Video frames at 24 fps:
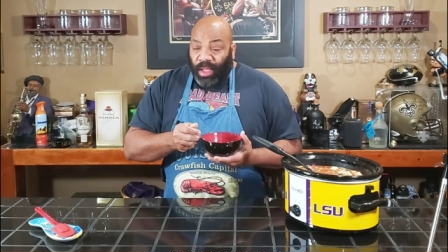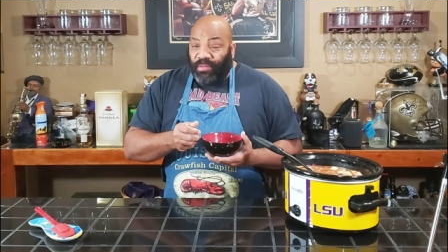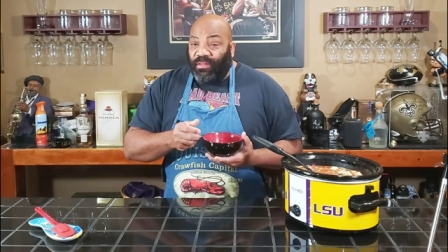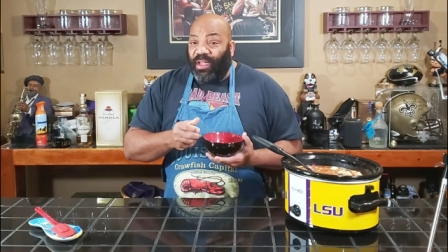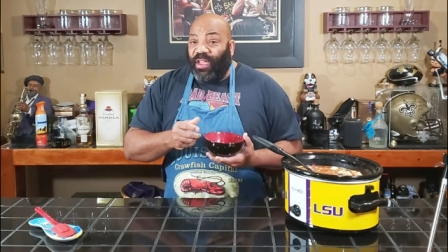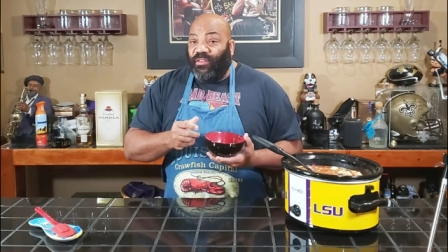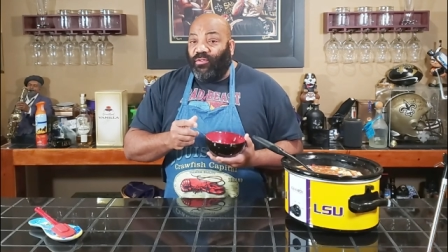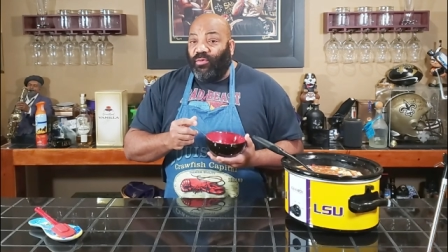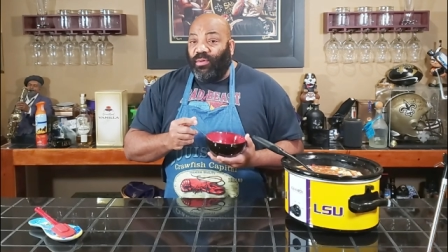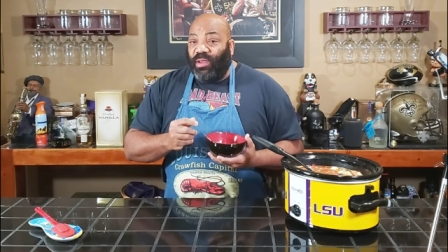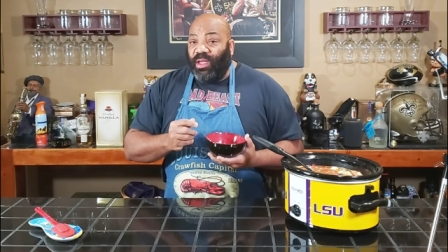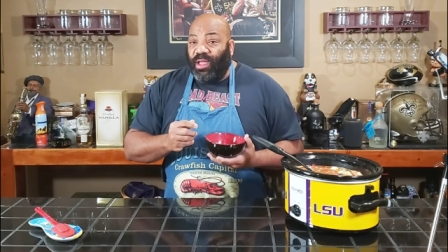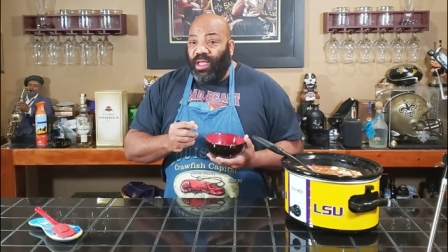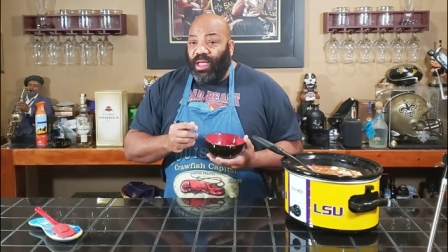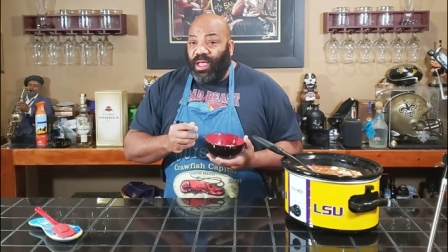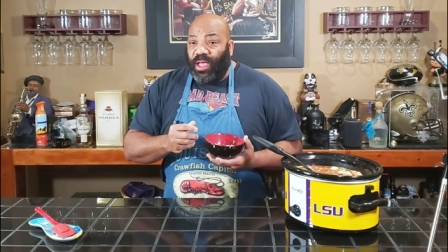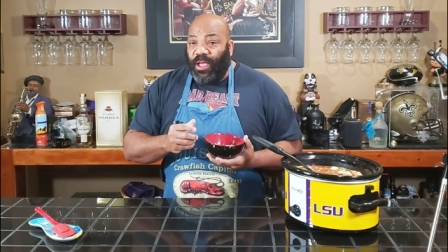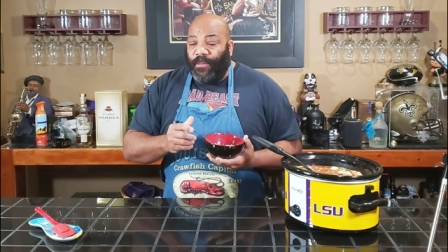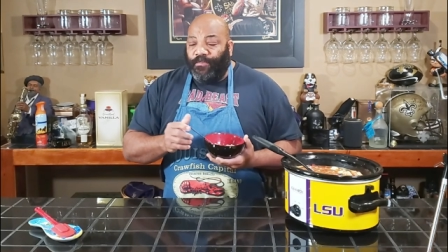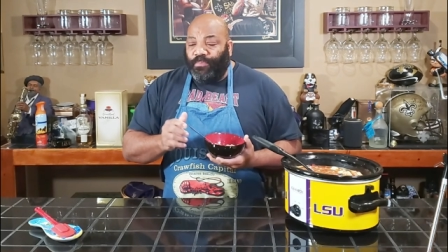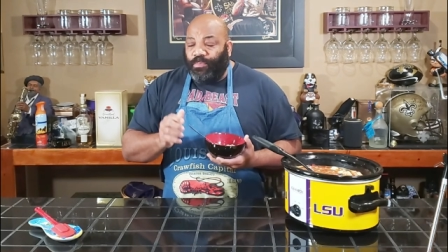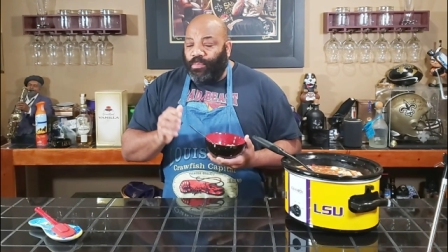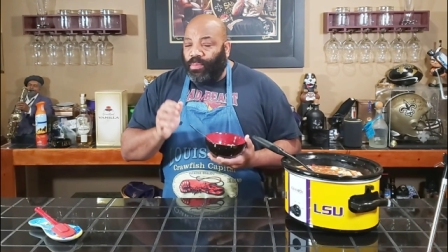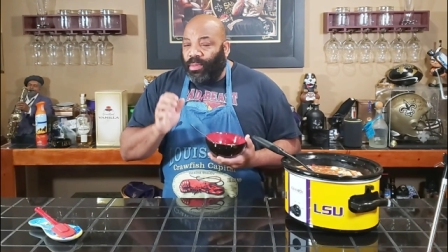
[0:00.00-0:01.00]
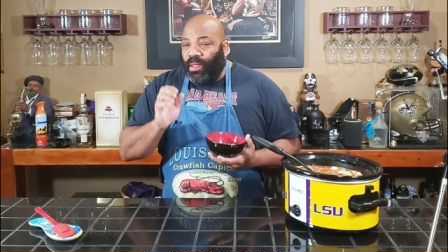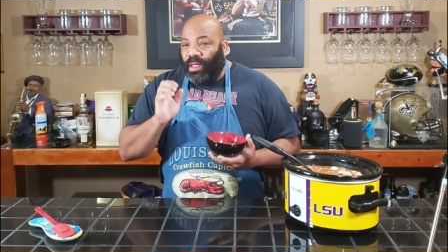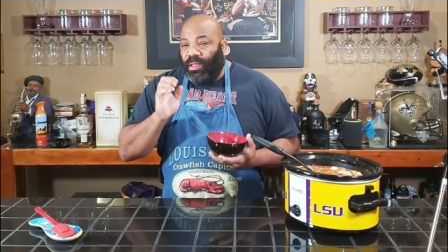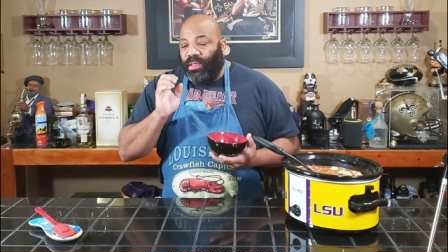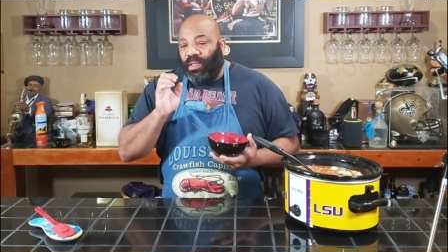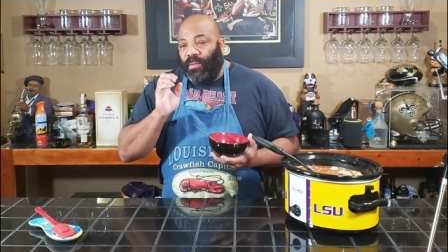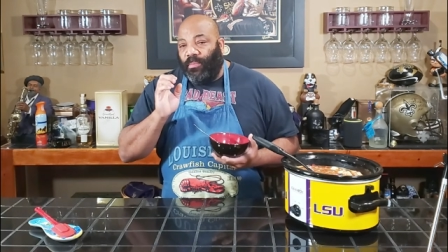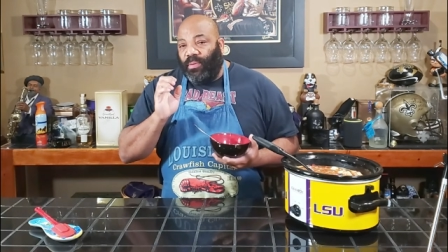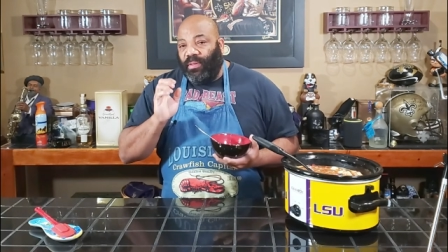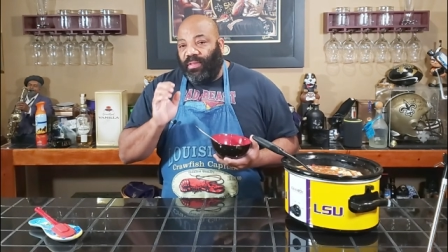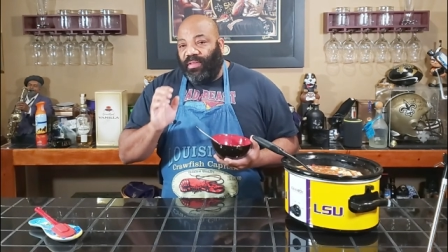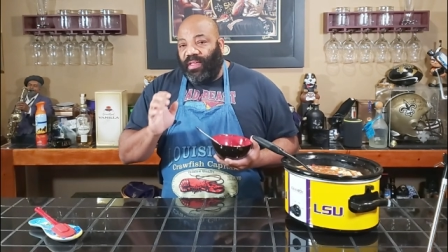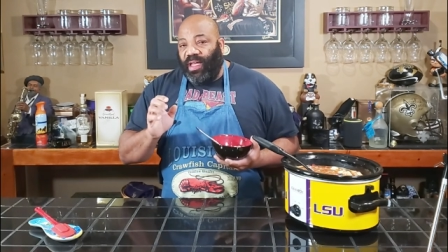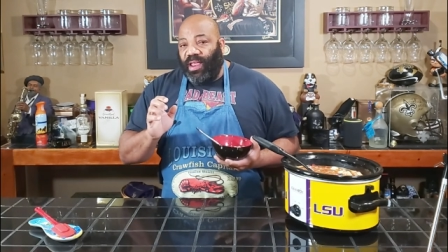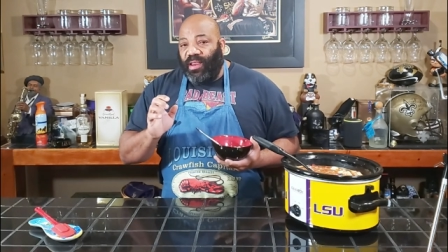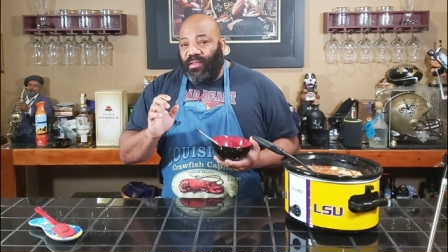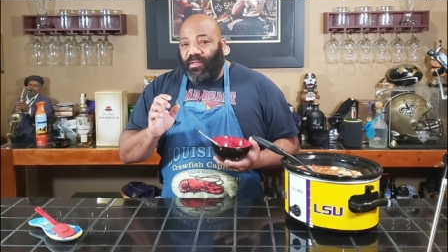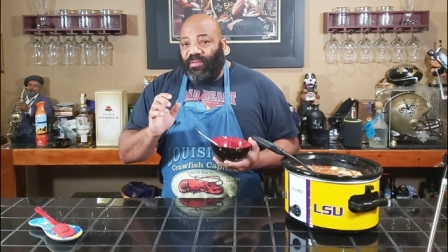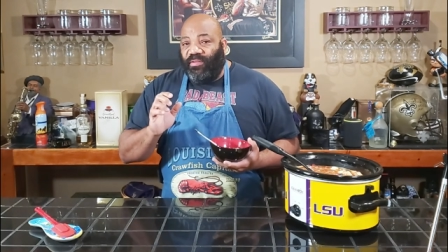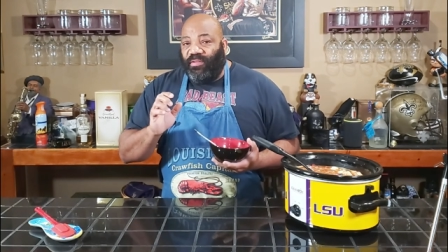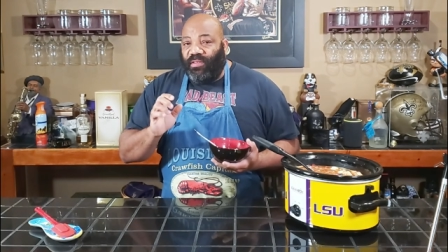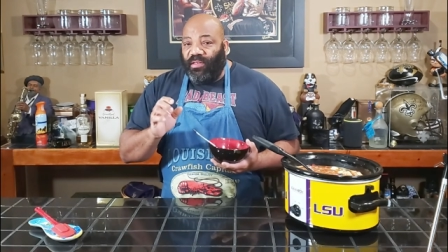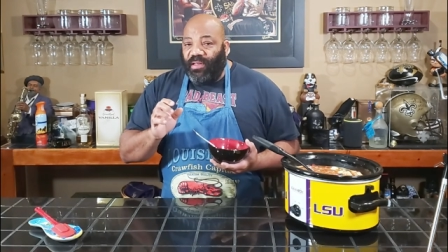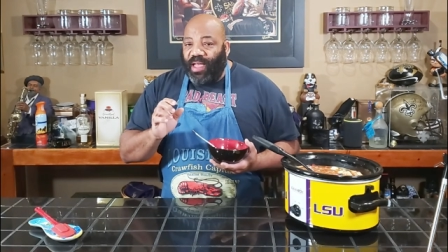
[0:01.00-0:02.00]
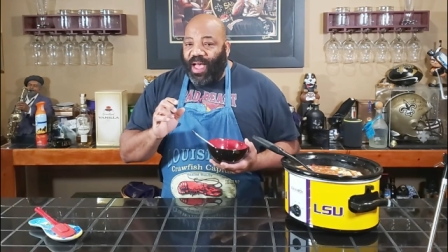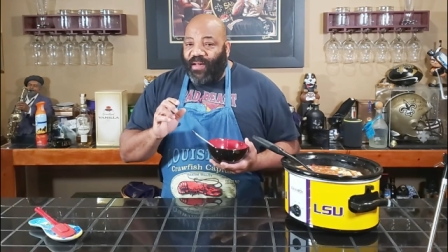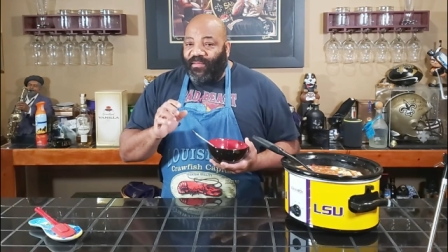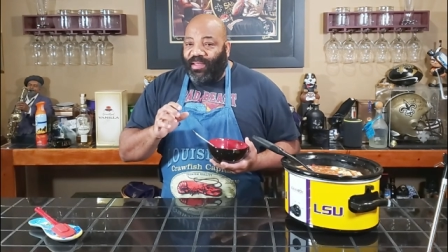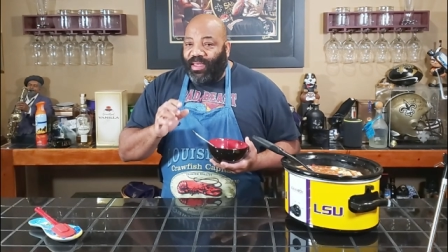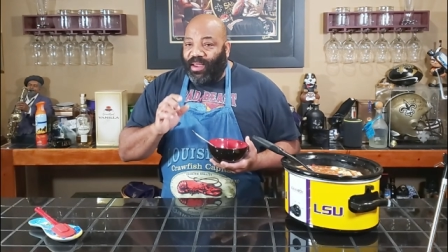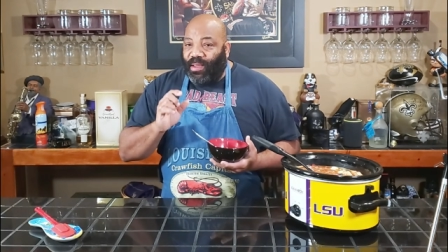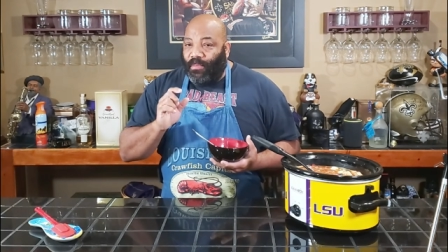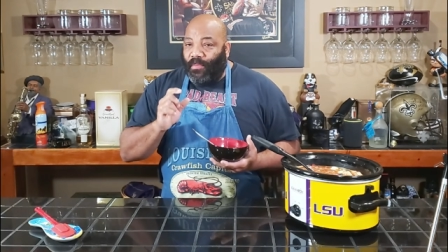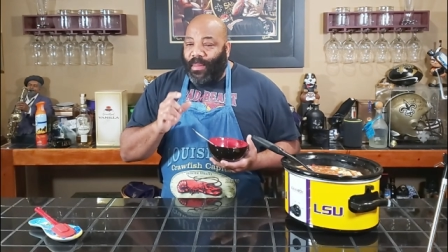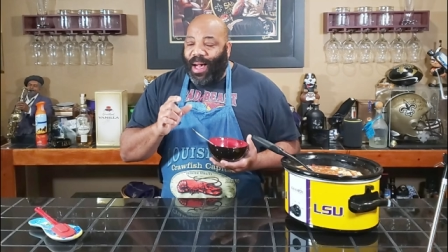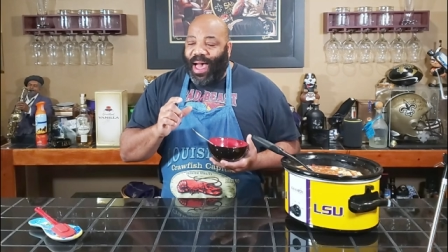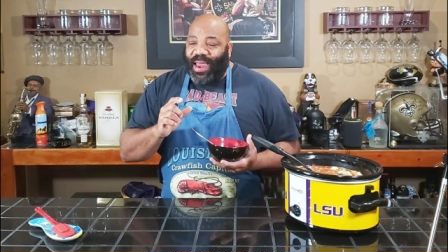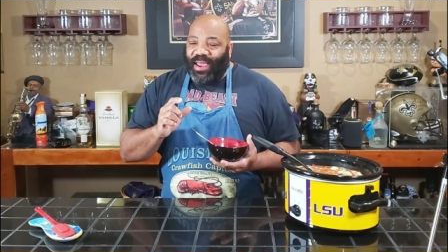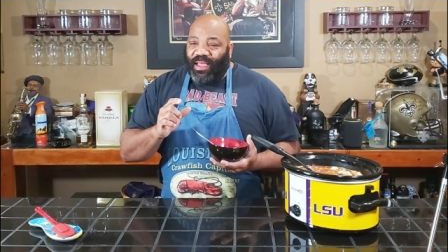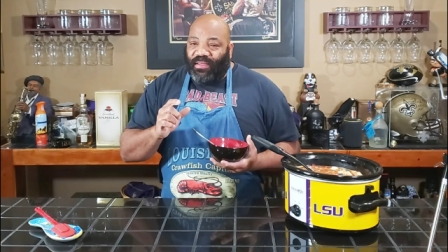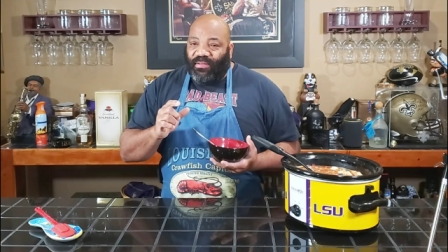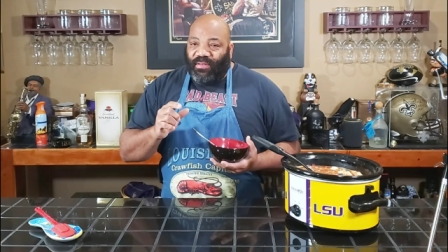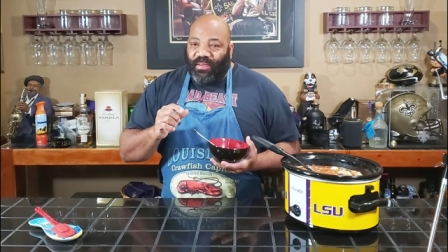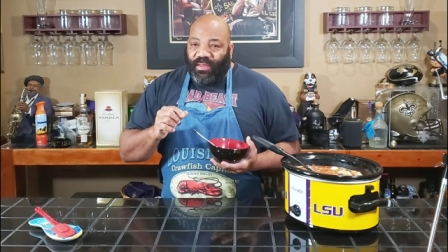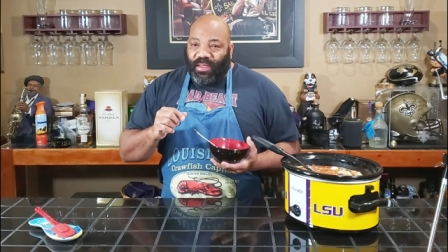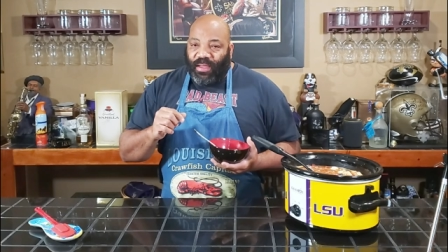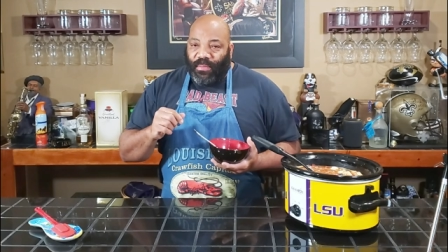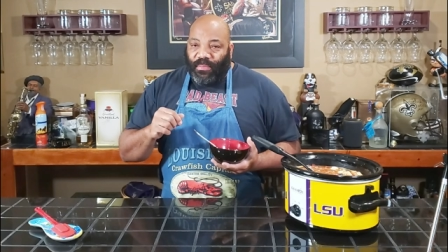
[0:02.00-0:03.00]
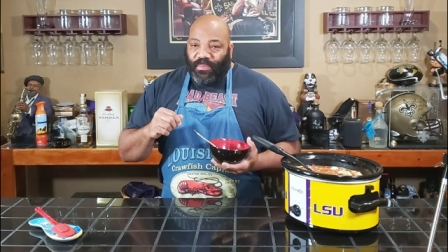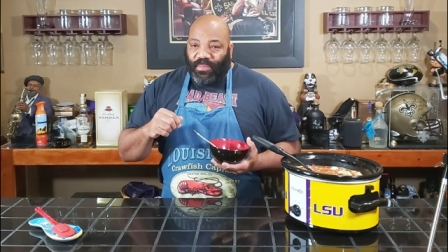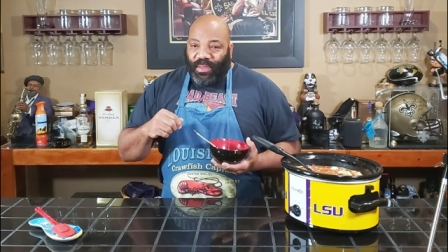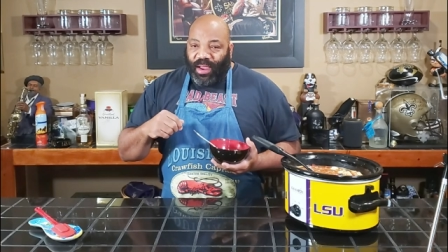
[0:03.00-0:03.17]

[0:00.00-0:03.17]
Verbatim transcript: Tastes really good. The potatoes still have a little body to them.